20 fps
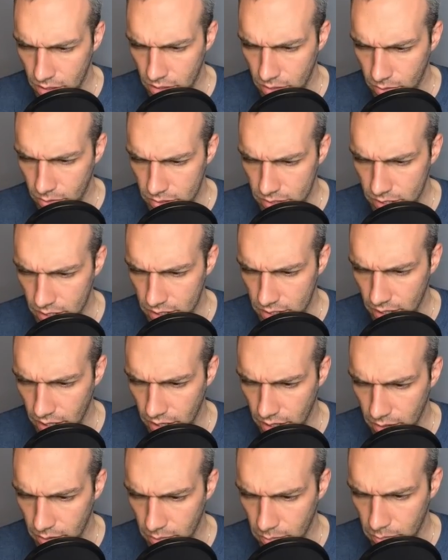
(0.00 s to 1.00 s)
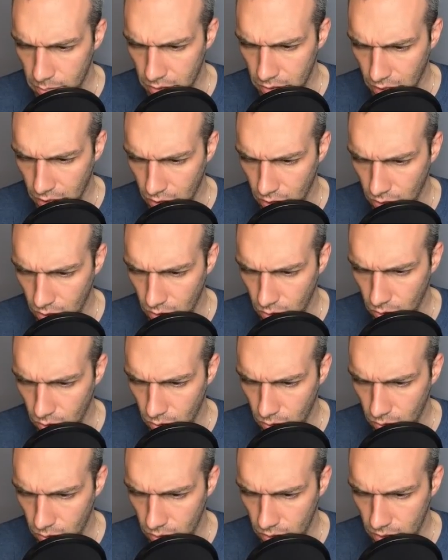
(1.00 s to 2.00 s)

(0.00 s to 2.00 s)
does that say, bro?